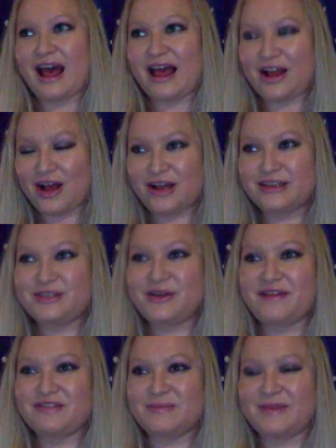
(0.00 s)
I also
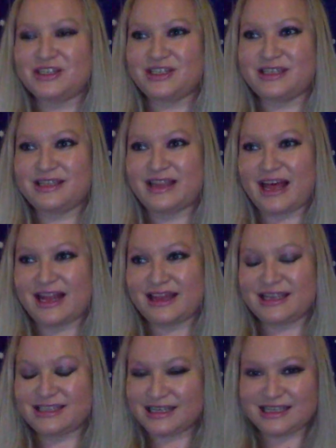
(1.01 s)
have to mention that
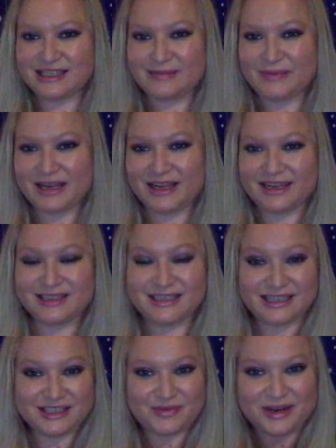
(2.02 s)
this is being
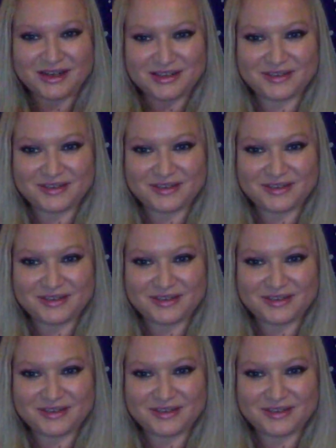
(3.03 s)
T-squared.